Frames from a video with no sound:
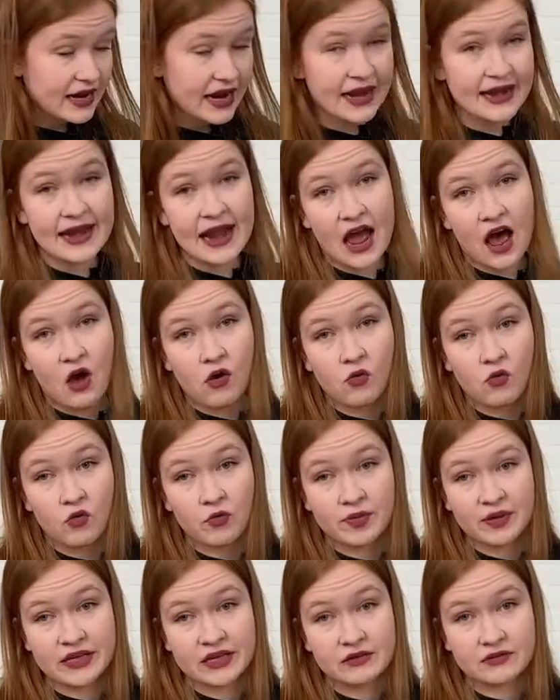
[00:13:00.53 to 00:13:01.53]
And now we'll
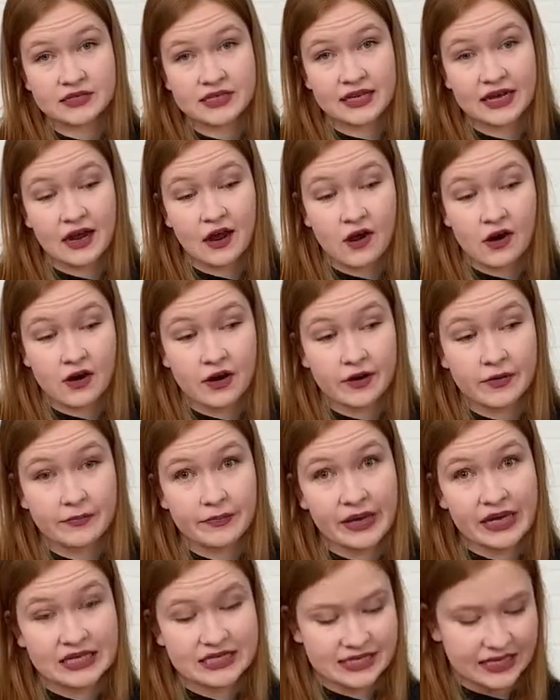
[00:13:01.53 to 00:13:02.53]
be using our
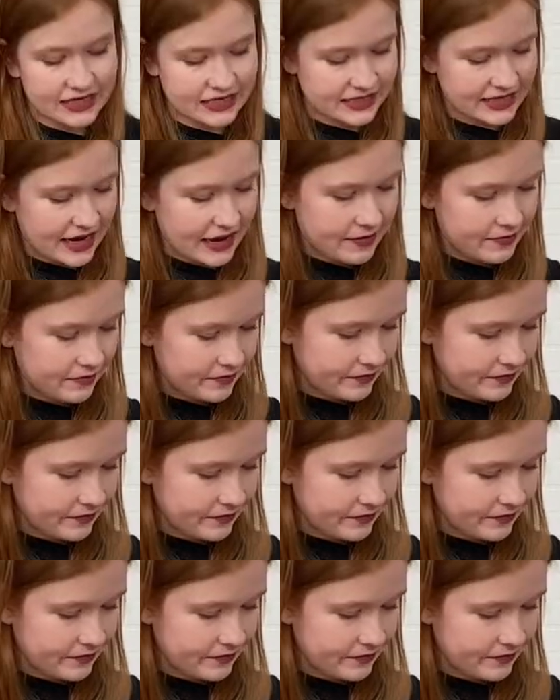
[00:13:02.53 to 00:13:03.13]
basic set.